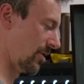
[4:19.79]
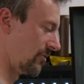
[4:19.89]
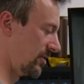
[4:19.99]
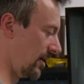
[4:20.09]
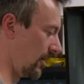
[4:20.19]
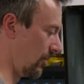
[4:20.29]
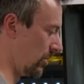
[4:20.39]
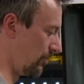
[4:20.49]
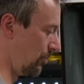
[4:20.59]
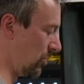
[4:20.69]
everything,
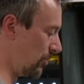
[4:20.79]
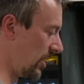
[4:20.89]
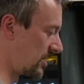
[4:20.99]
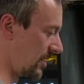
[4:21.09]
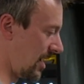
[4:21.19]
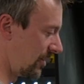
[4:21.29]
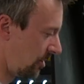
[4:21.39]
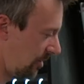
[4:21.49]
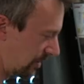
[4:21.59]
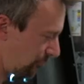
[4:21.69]
we place it on there and then